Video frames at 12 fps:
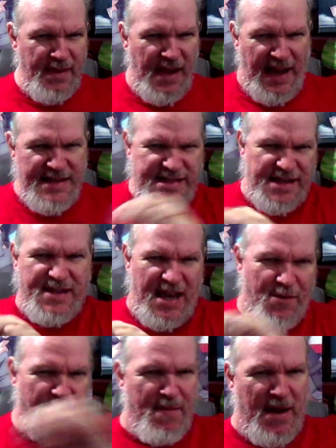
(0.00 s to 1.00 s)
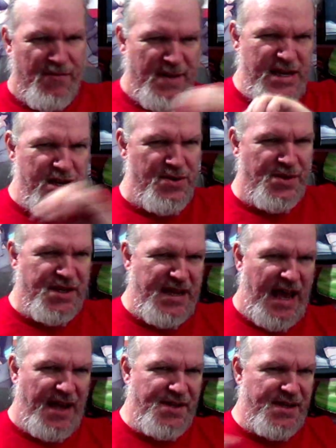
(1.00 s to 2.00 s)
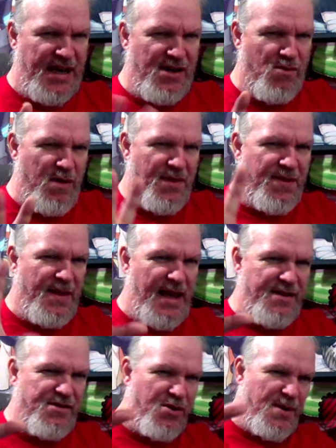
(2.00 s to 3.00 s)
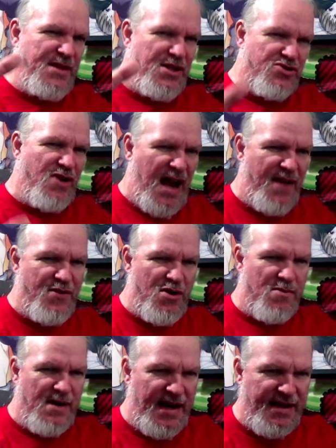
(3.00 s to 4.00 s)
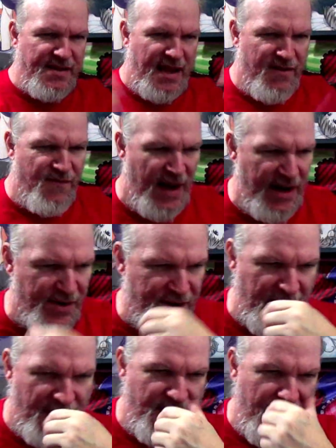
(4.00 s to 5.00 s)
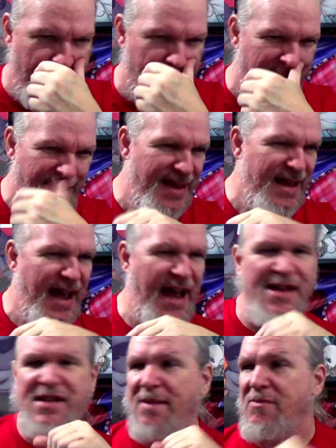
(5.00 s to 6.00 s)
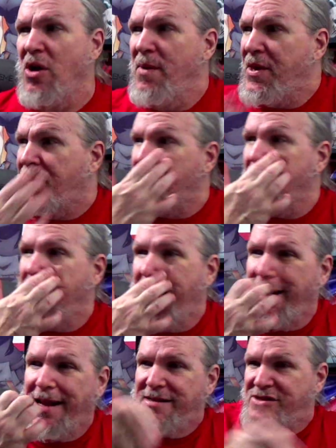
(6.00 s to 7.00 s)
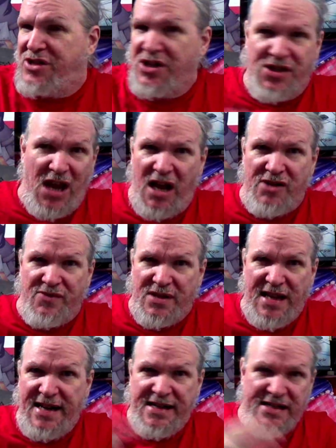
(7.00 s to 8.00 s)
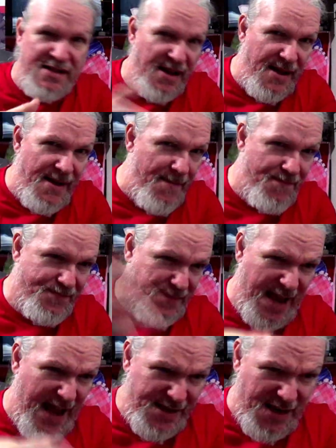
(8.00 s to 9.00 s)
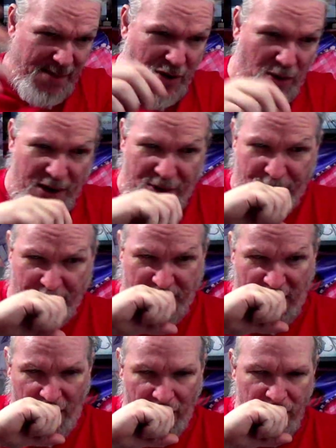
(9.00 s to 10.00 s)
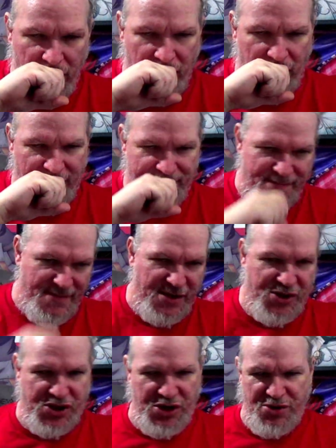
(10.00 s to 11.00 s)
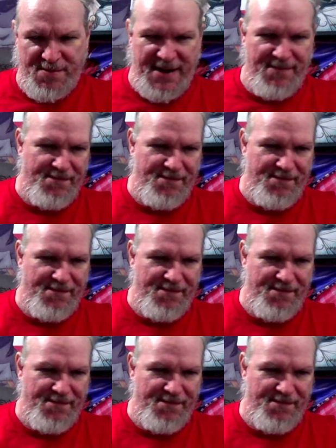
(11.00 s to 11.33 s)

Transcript: I did that with my reuse test and with like doing the driver where I can like fire stuff up as I'm going through. Just unrelated. As I'm going through the excuse me.